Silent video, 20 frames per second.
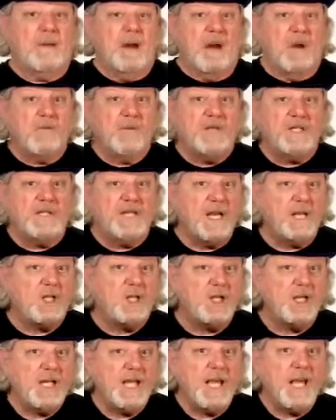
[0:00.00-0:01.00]
a
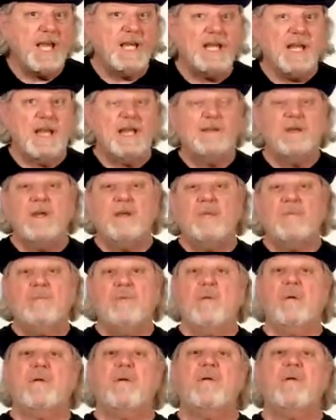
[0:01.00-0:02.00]
recession hit and the
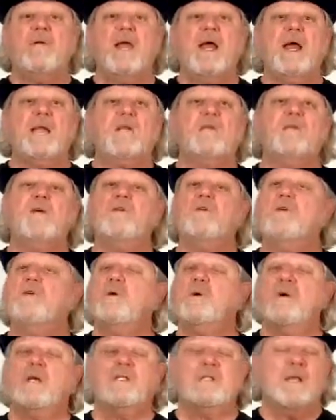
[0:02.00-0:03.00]
employer had no
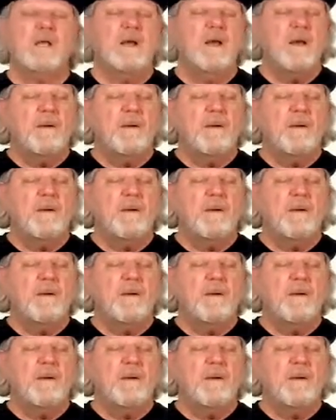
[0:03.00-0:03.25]
choice